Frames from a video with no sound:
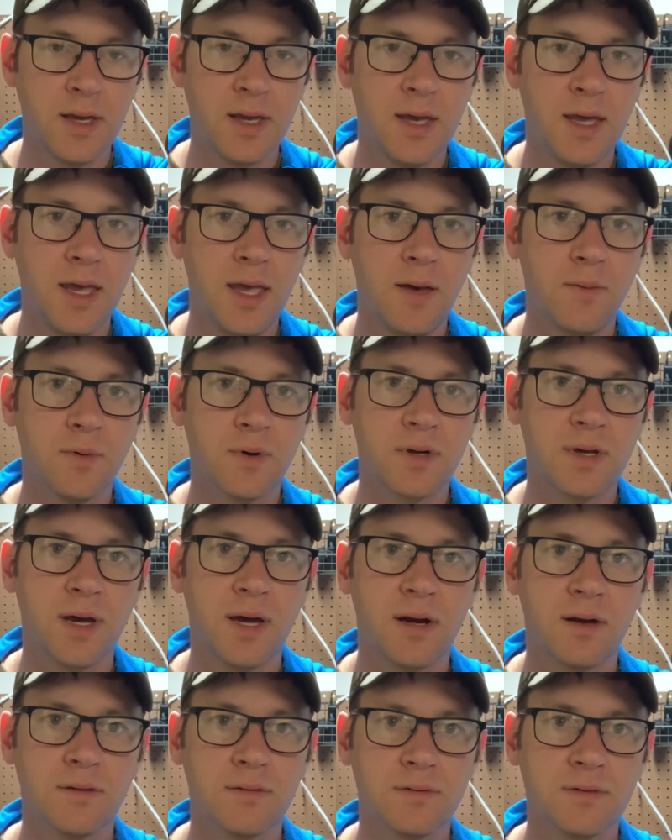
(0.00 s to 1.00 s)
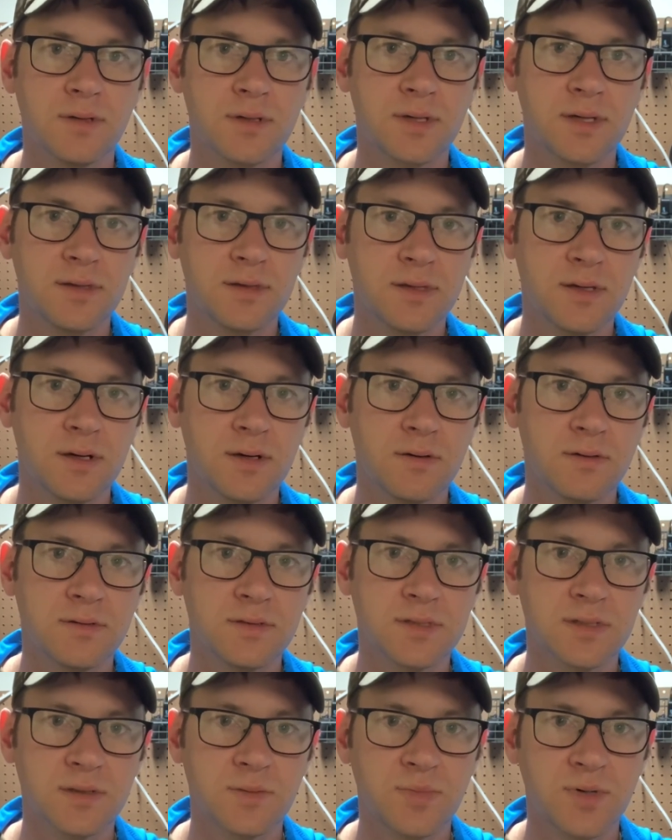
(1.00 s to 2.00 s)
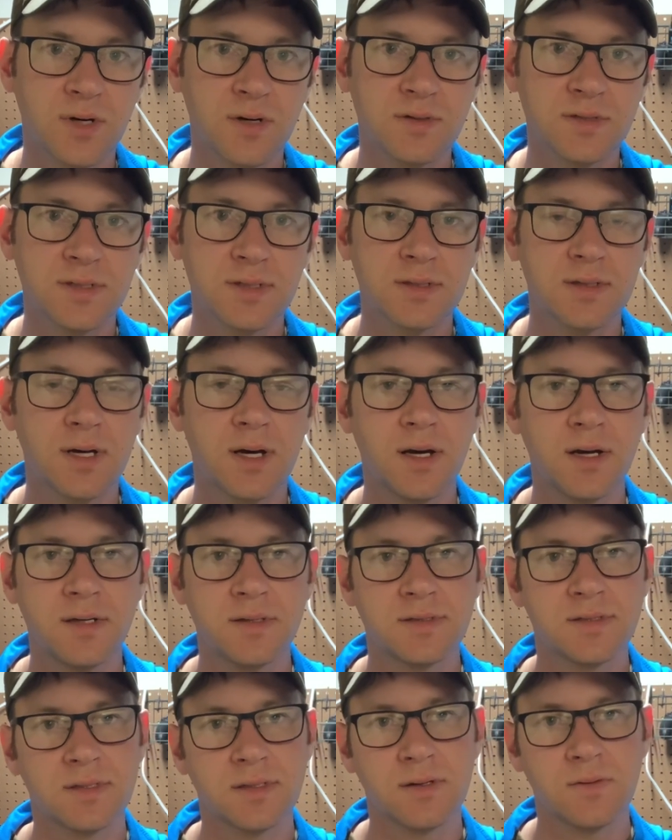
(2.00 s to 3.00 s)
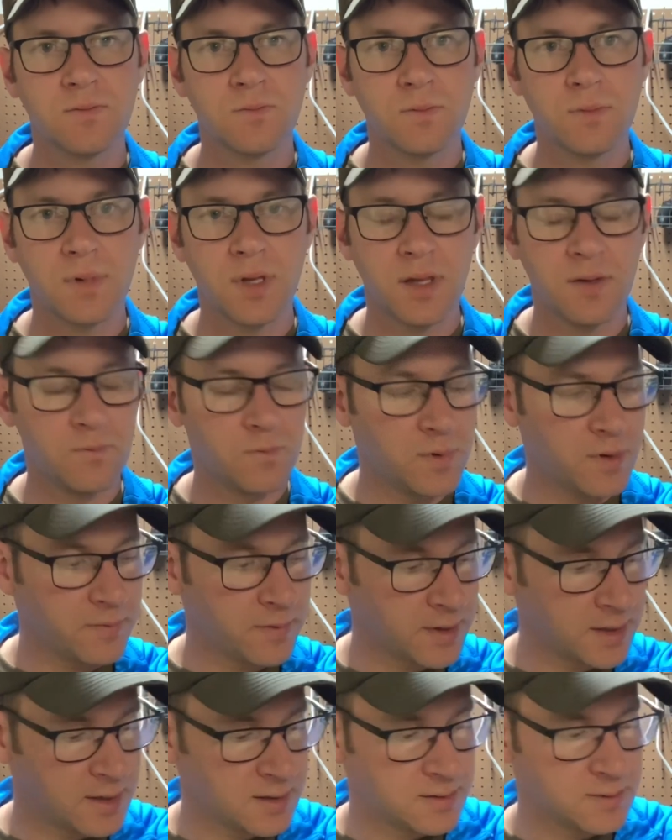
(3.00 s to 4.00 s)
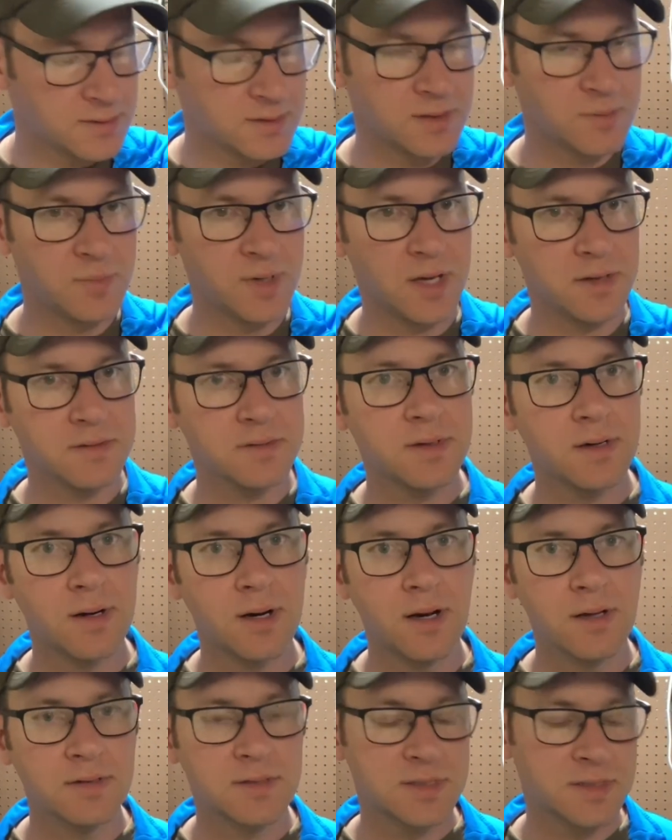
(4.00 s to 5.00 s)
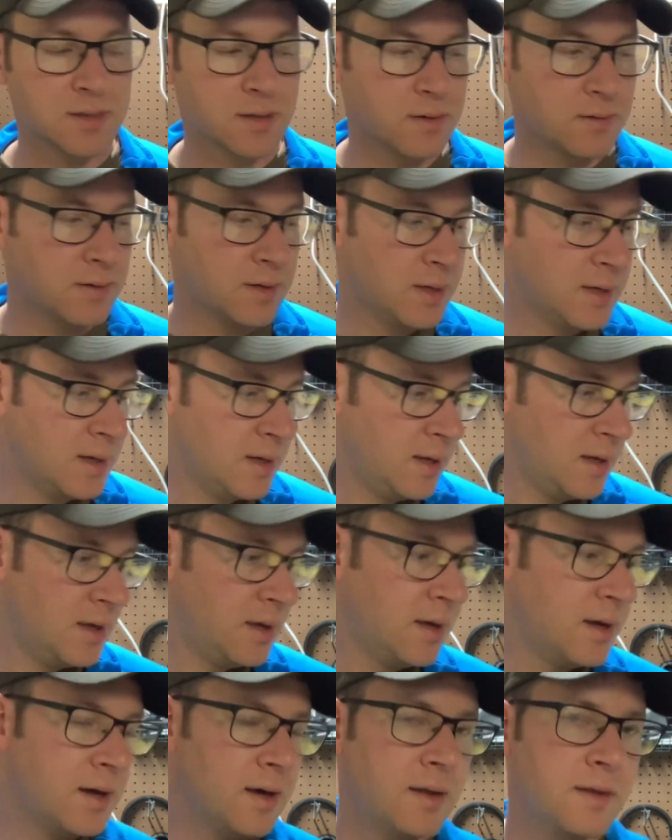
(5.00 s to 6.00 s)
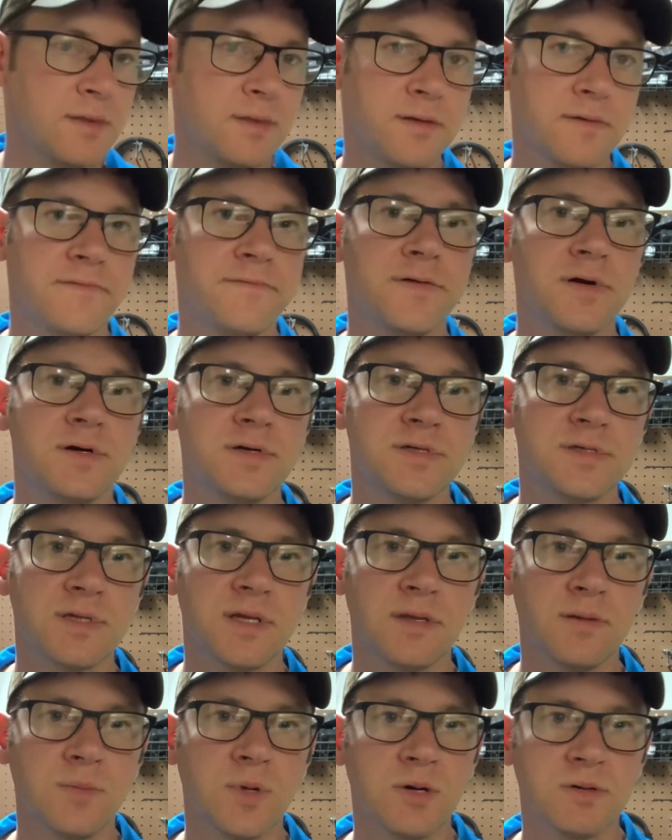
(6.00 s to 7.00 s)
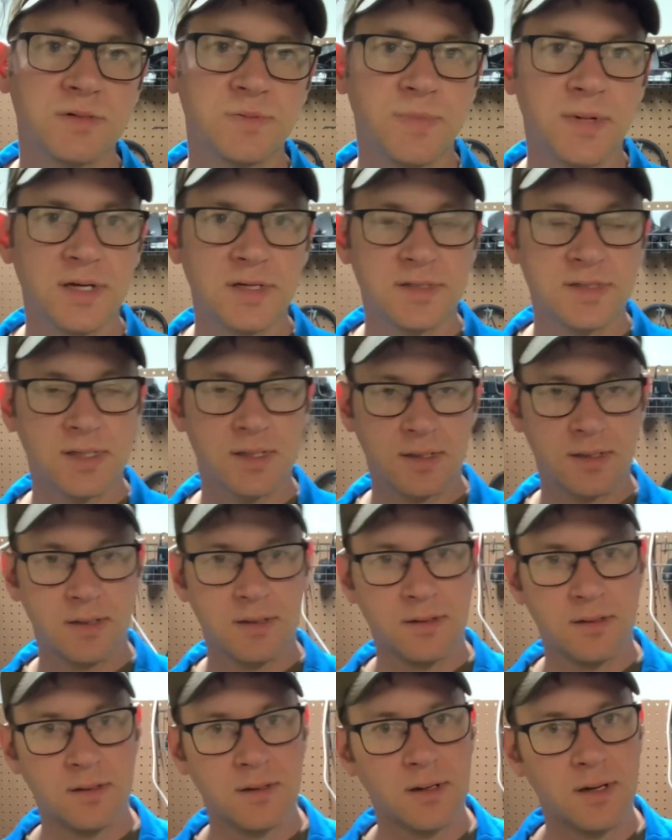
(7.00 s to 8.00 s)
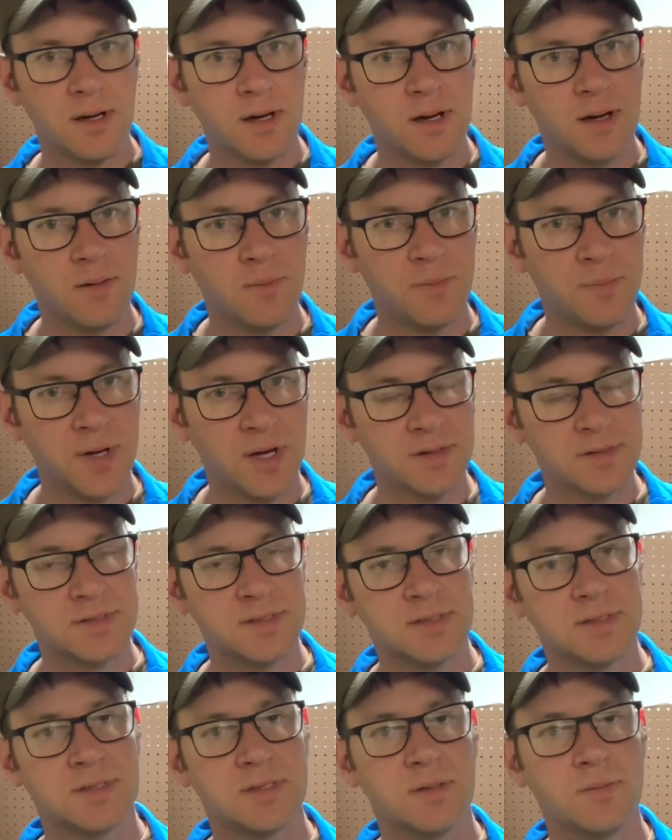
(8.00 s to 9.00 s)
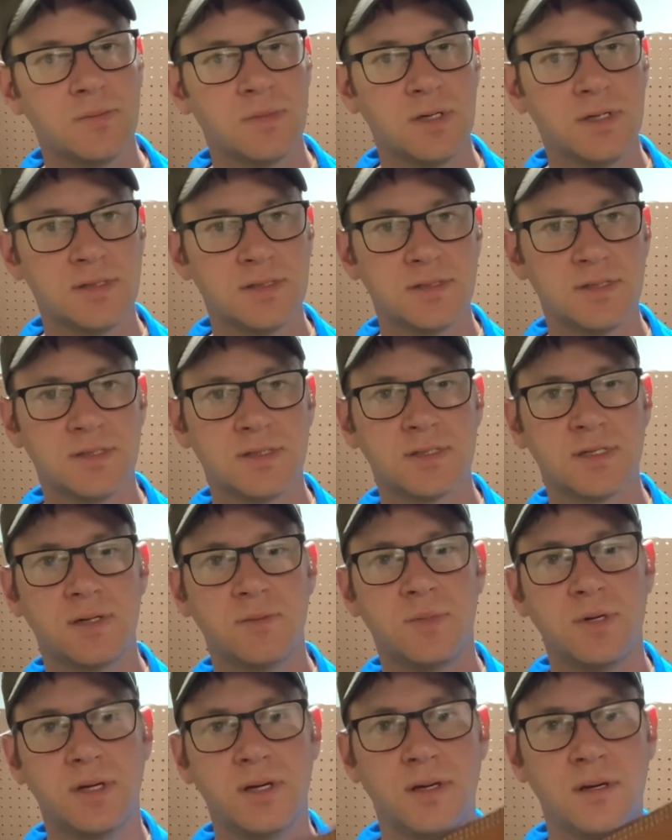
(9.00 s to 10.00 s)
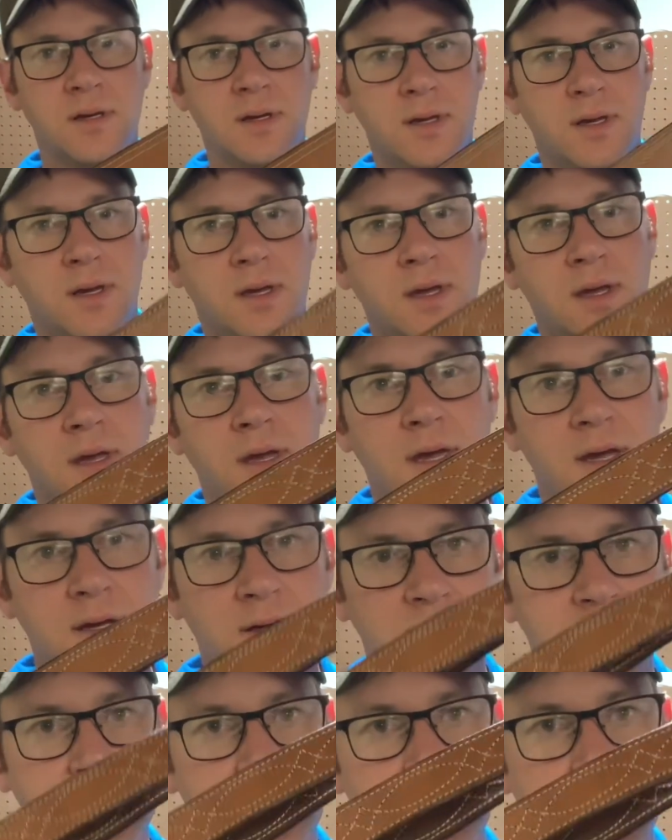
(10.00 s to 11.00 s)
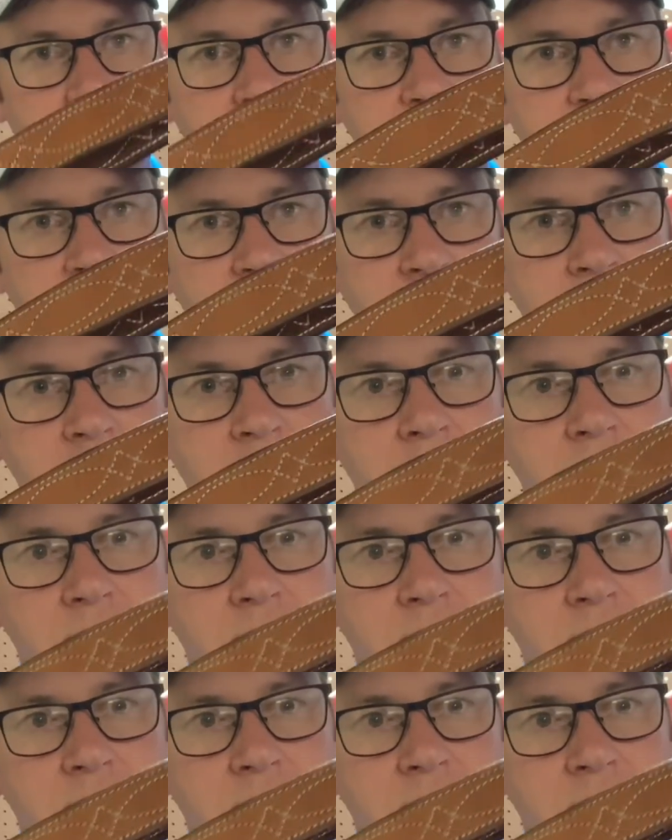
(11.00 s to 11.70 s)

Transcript: and we'll kind of look at those and the pros and cons and what we're going to do with the belt. Alright, so the first and the most basic belt system is just going to be a traditional